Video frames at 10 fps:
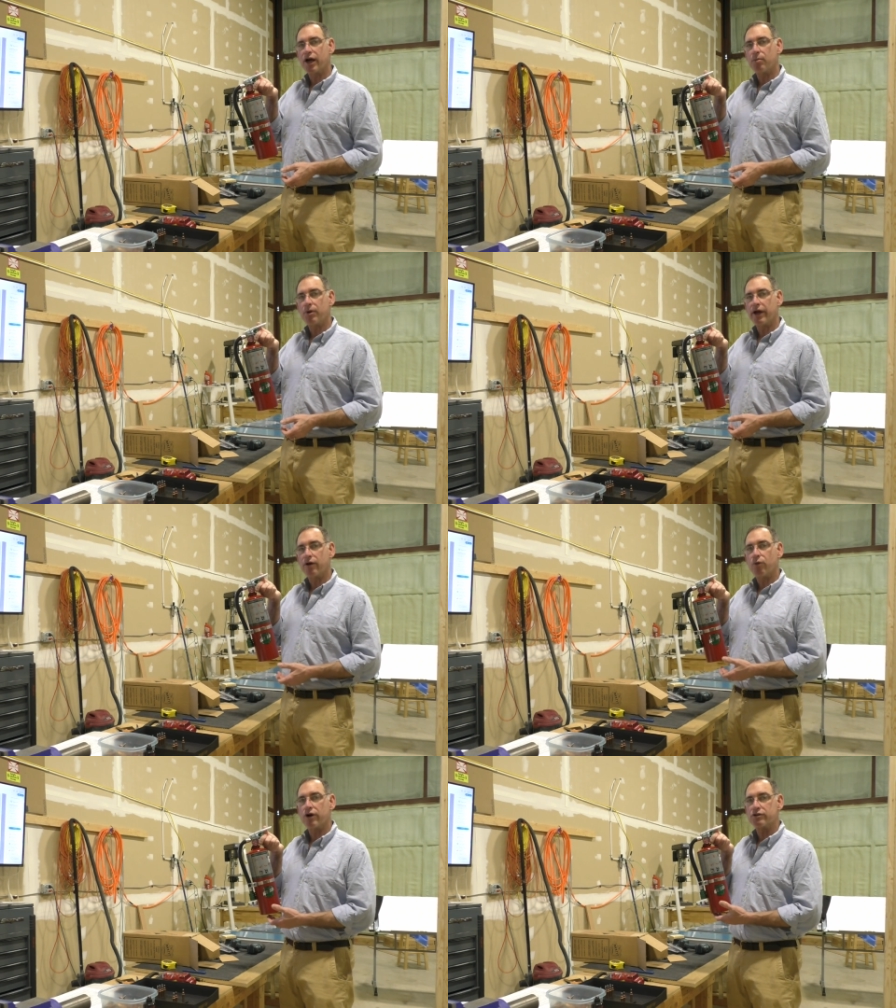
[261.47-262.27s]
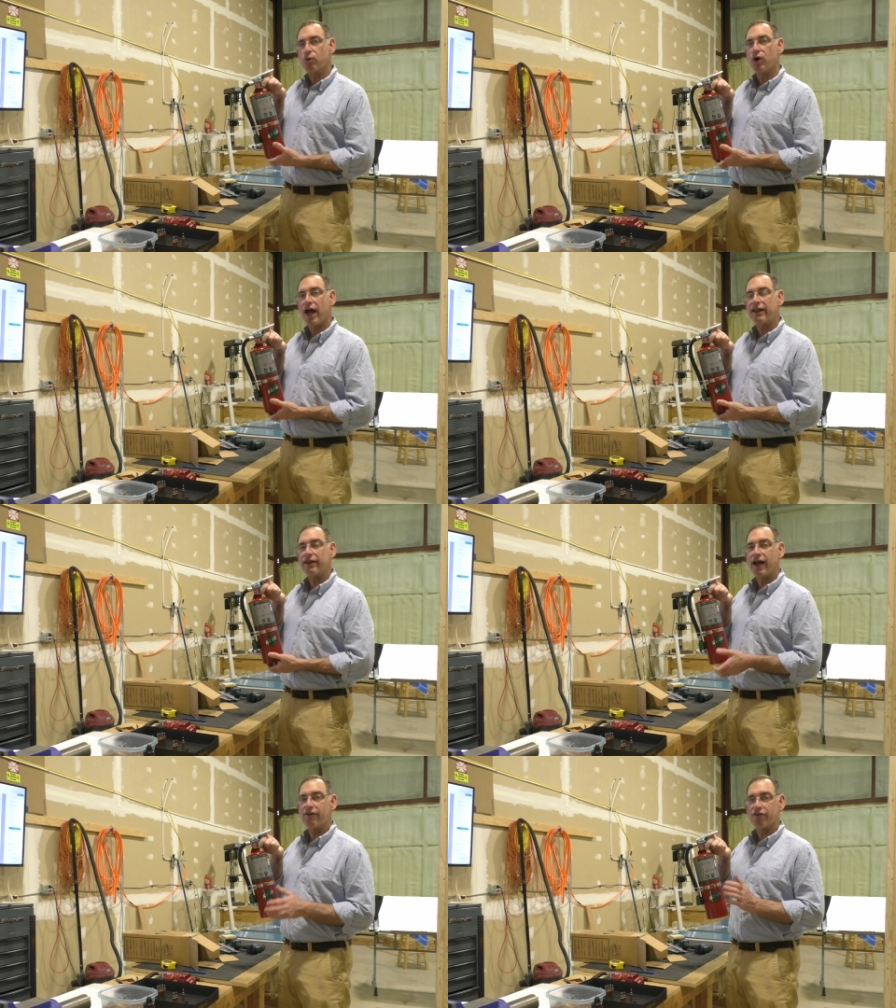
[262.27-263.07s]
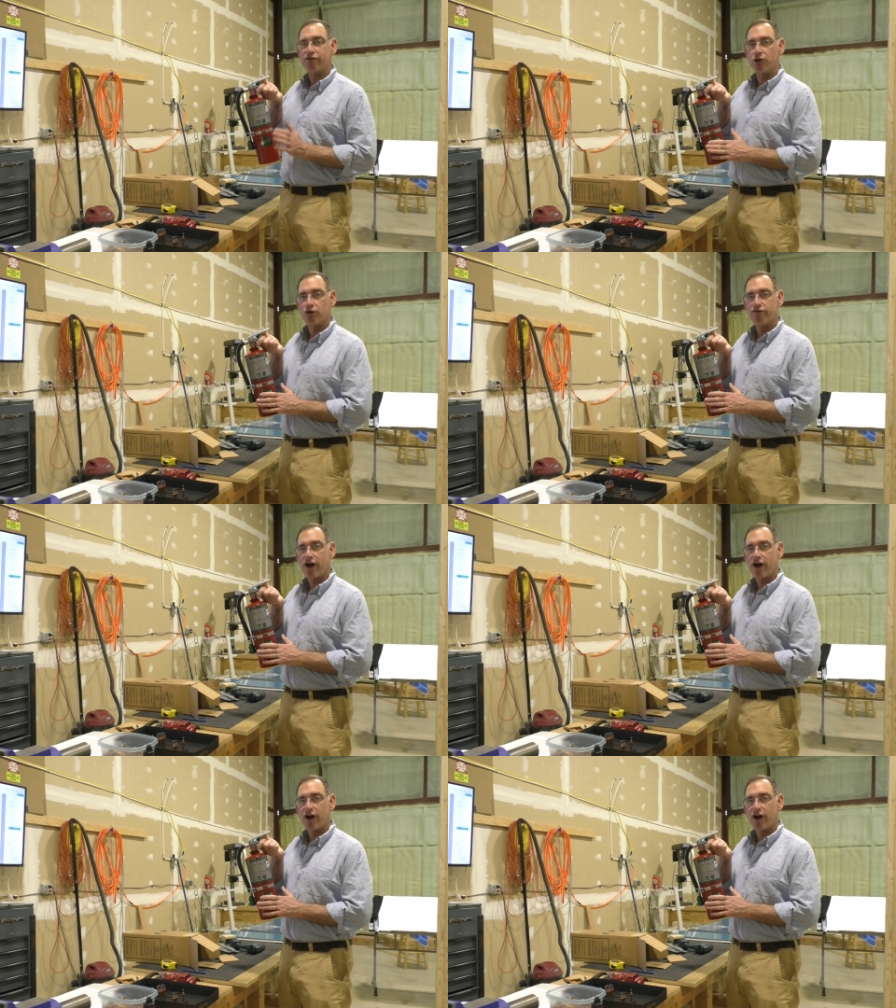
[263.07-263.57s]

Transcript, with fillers: airplane where it's more likely to have a fuel